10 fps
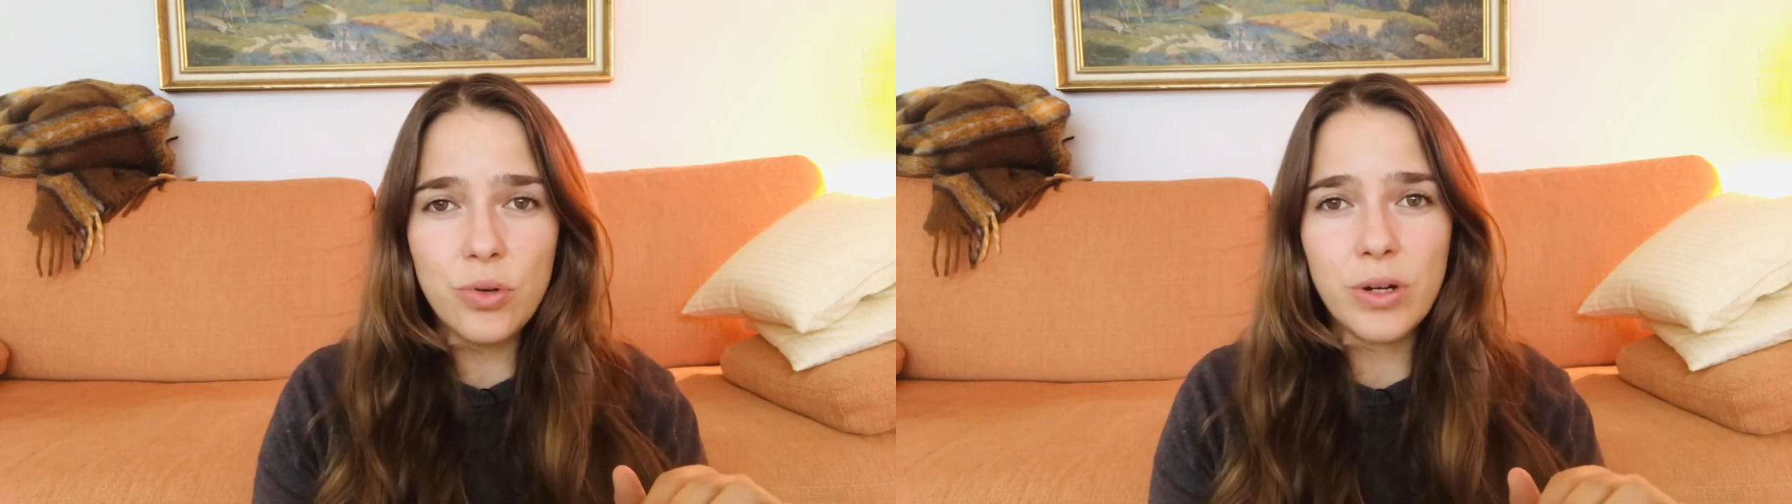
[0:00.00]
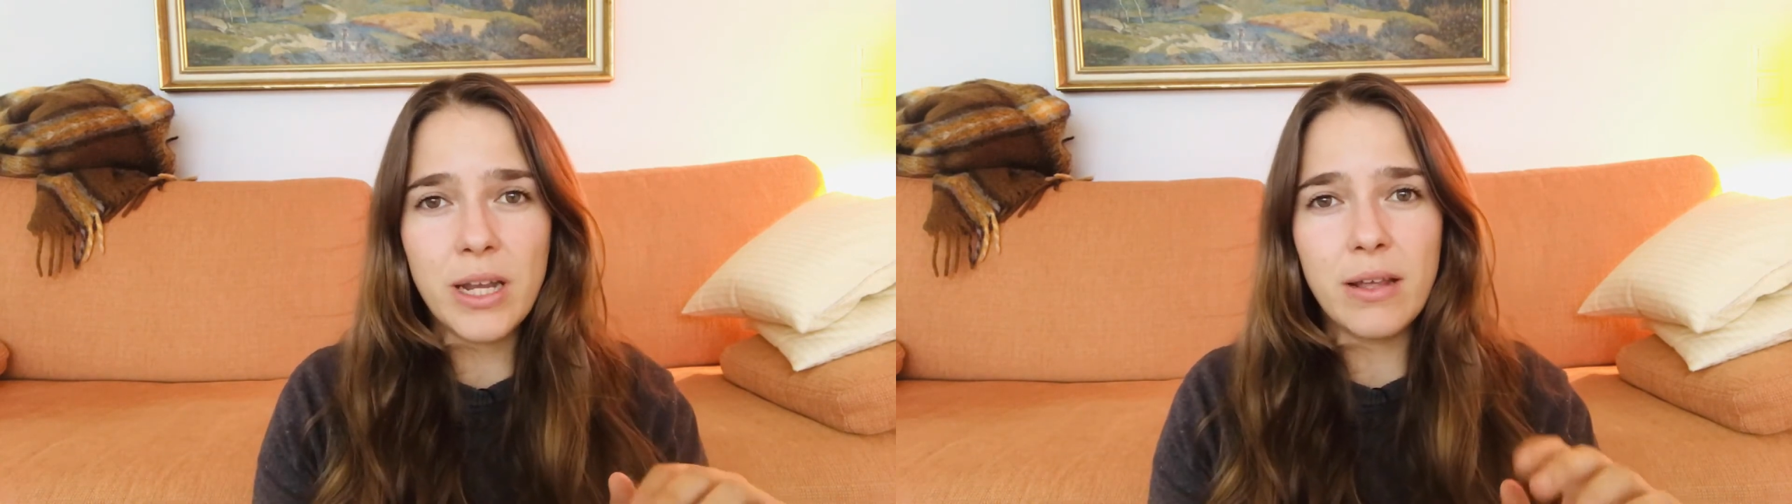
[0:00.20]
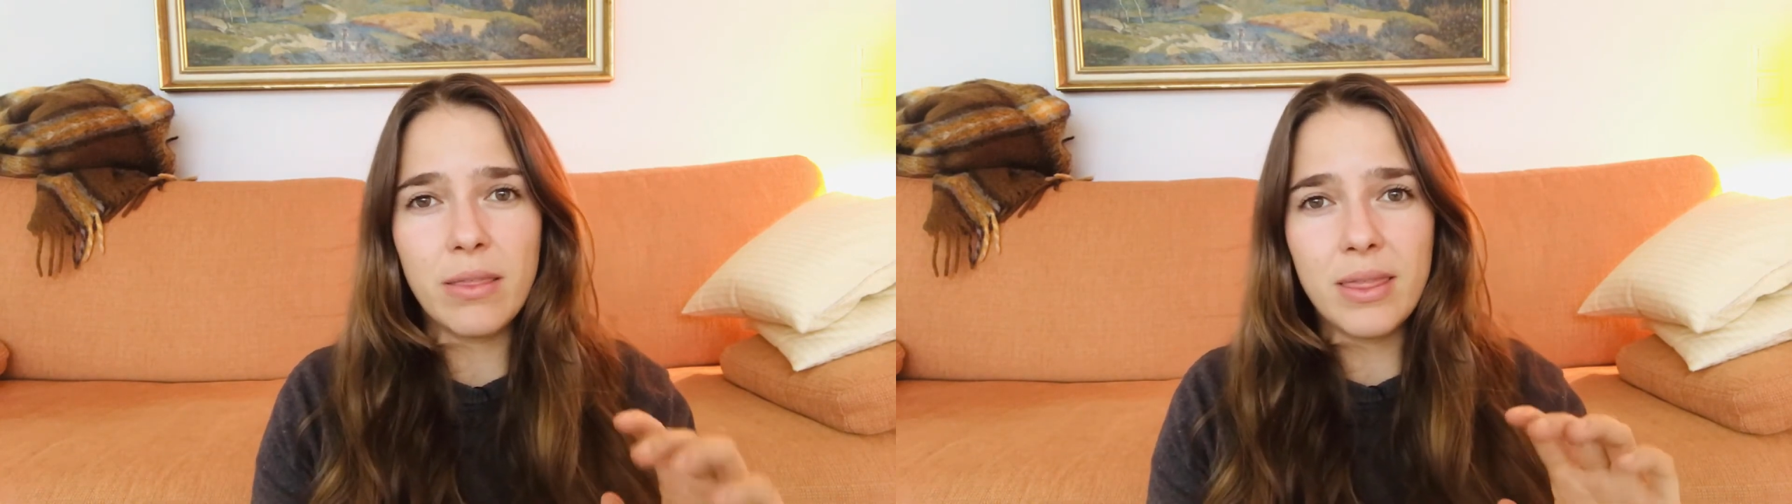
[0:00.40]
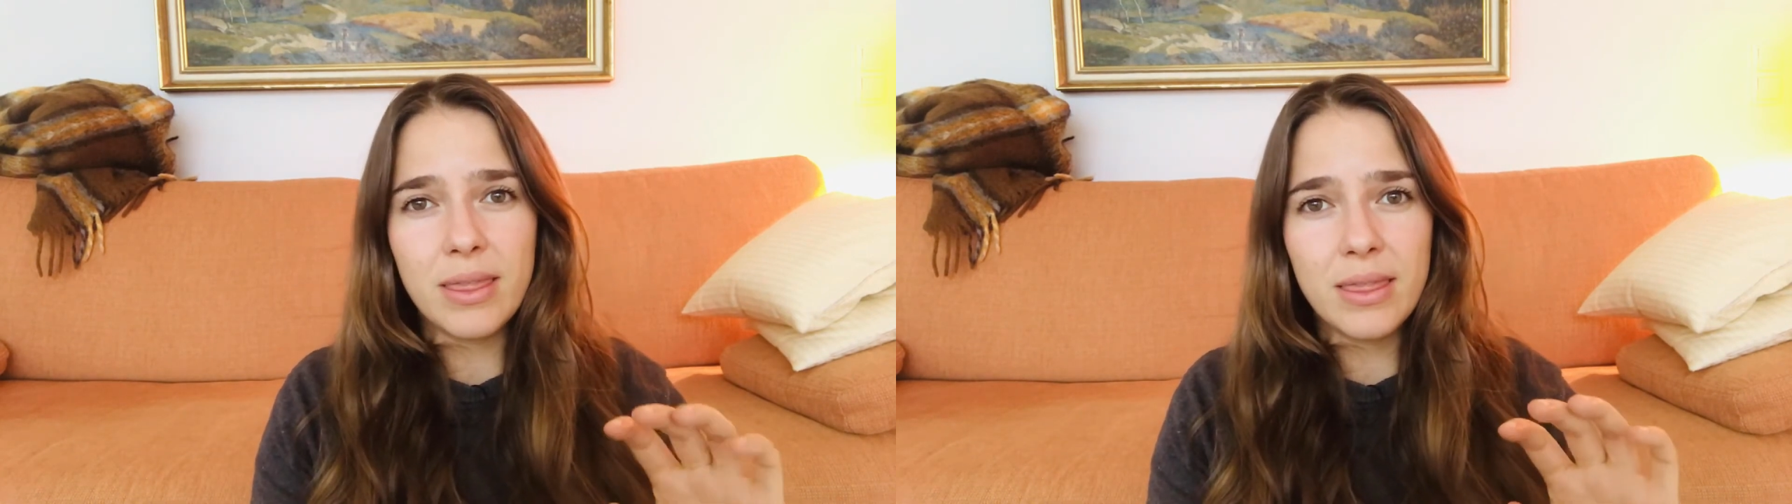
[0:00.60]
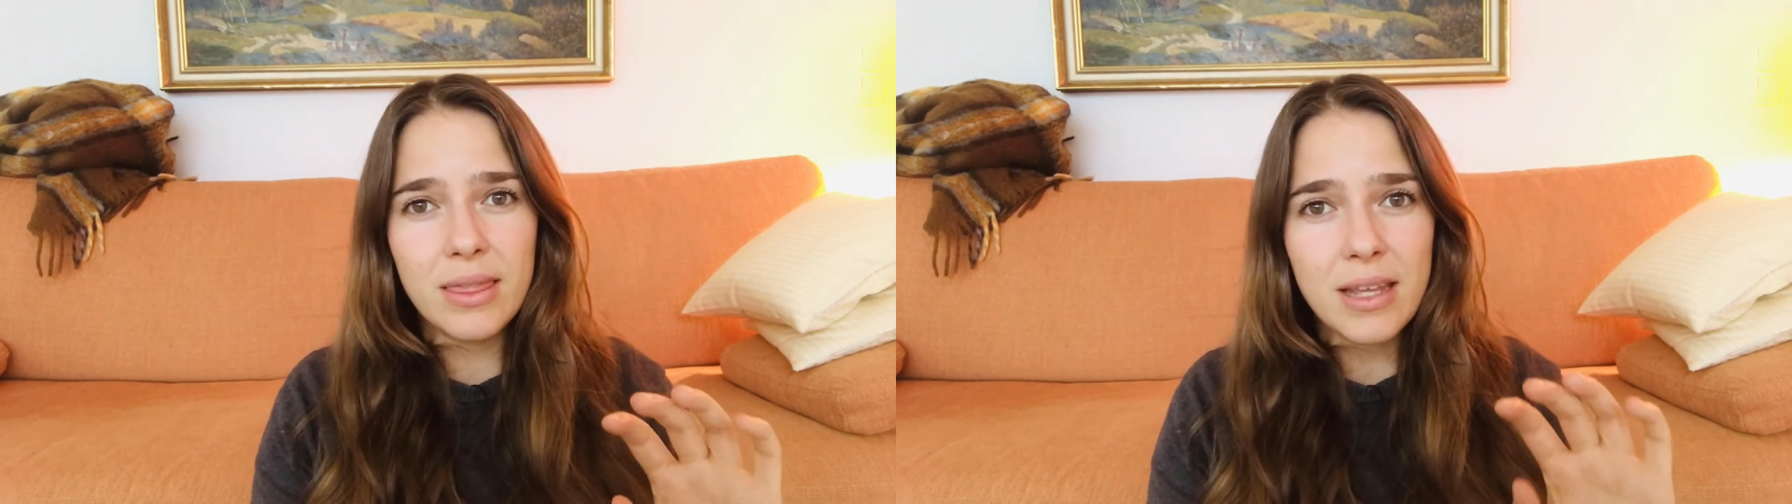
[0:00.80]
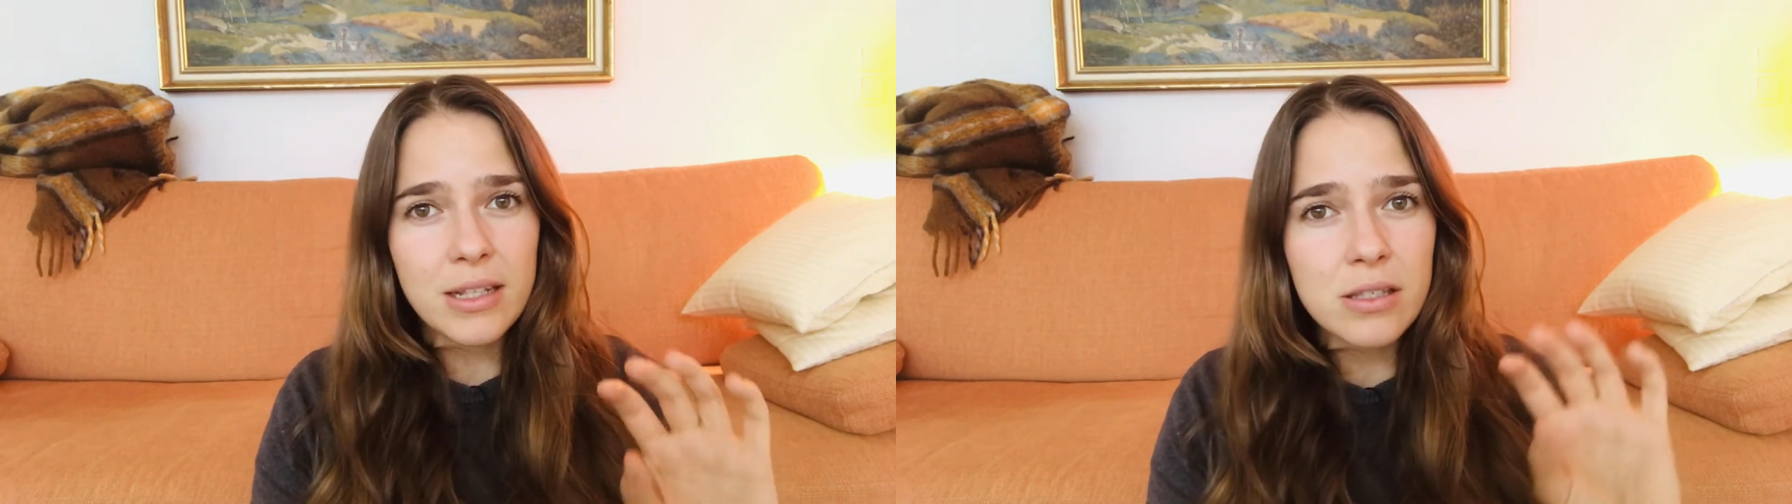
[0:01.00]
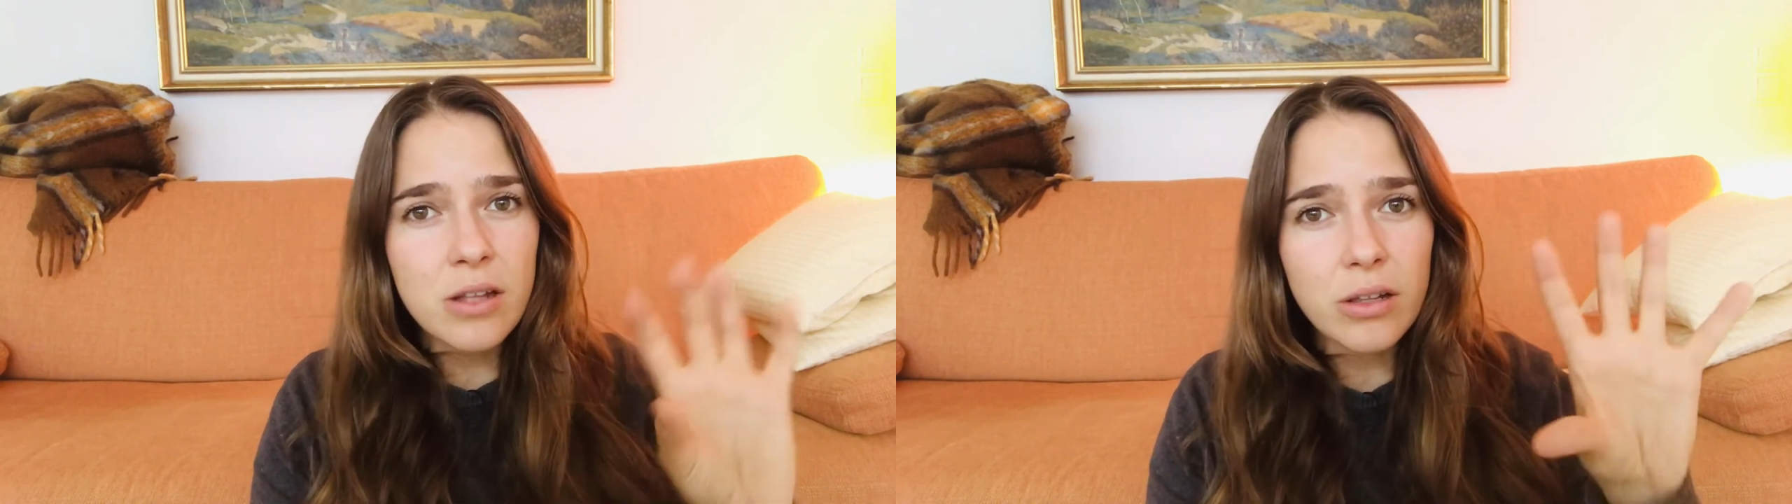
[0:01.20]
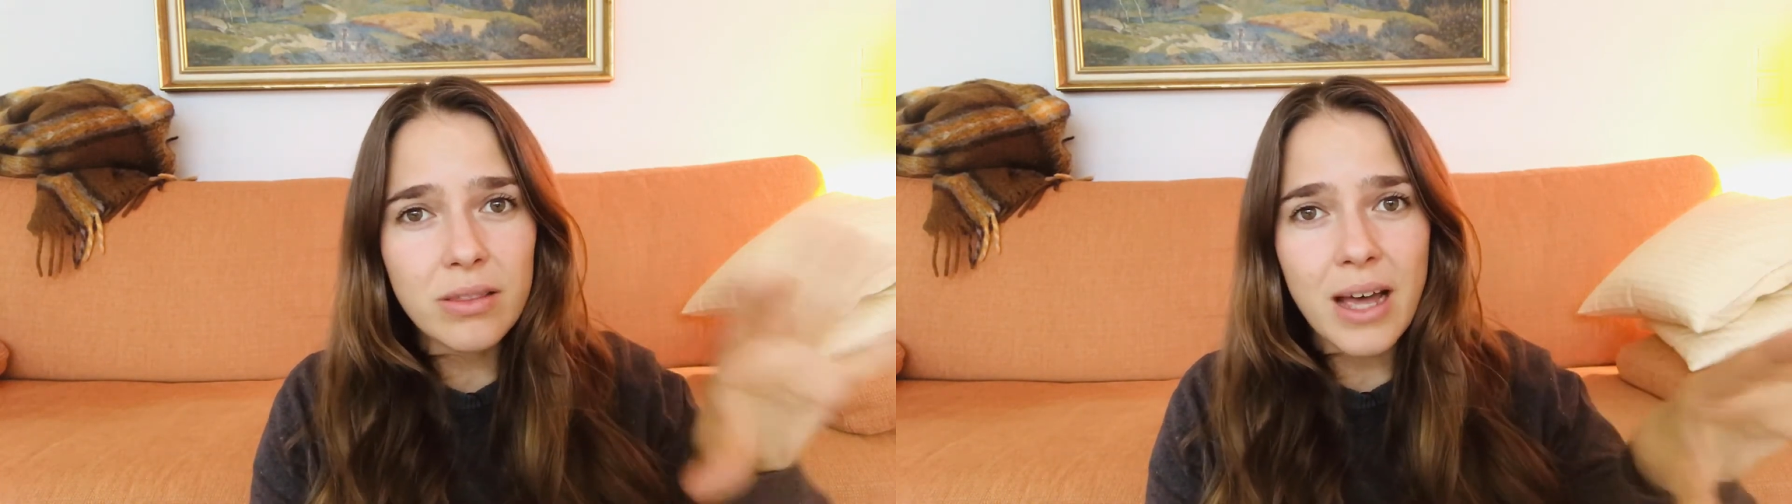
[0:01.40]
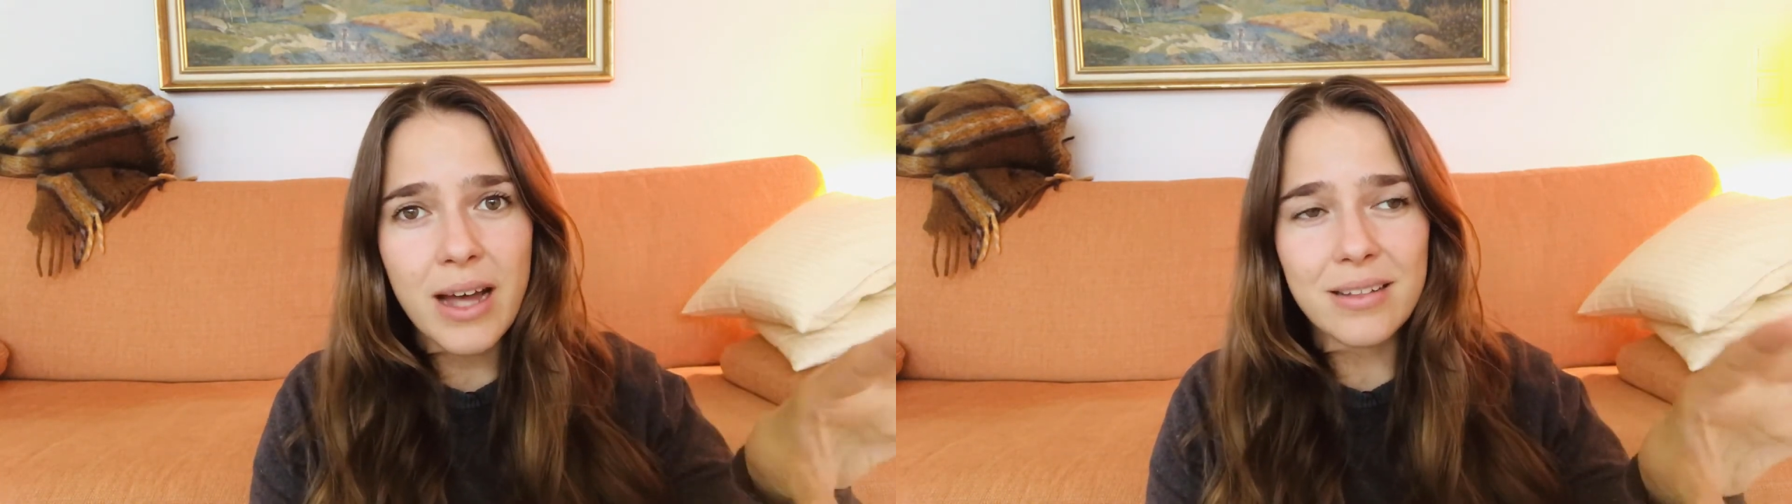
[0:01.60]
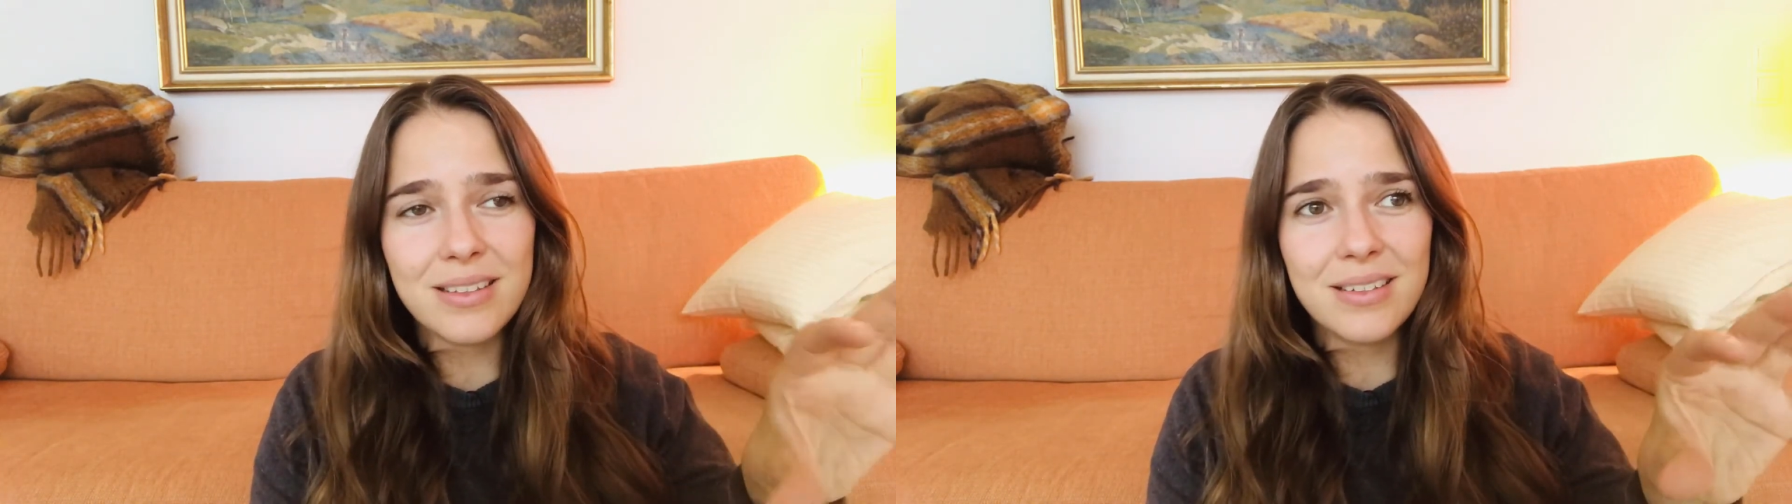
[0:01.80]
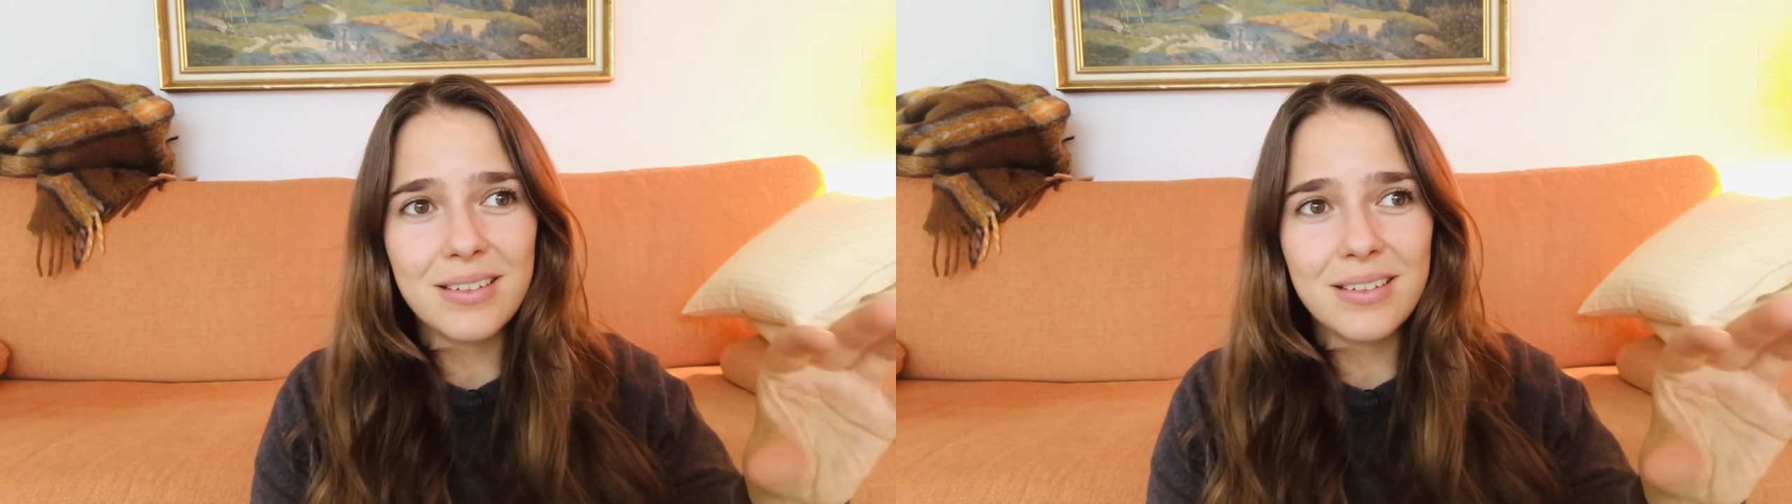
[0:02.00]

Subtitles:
okay, it's not that.